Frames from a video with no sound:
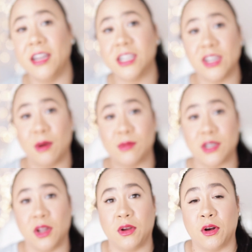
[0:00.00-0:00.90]
Initially, I was
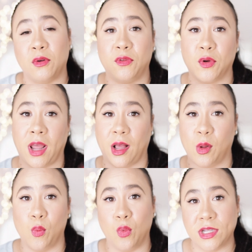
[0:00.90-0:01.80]
gonna go for like a
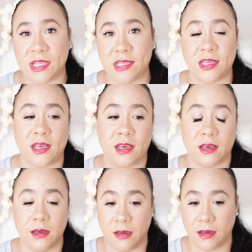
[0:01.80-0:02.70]

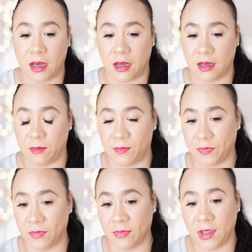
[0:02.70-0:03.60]
woodsy, um,